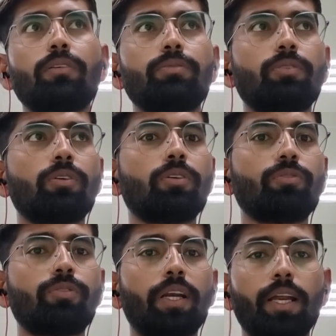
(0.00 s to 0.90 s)
for
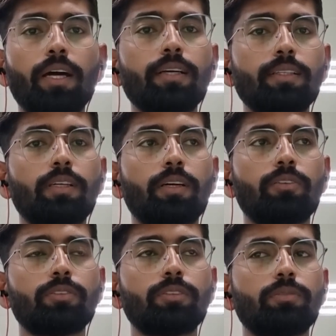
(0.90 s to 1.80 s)
1 hour.
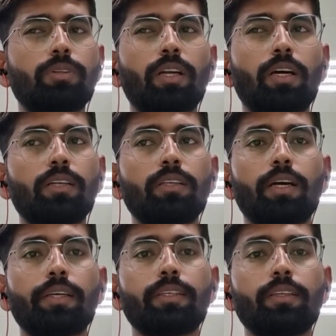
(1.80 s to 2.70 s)
Uh-huh. 1 hour,
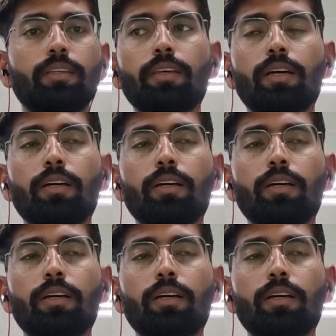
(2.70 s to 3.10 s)
I think. Yeah.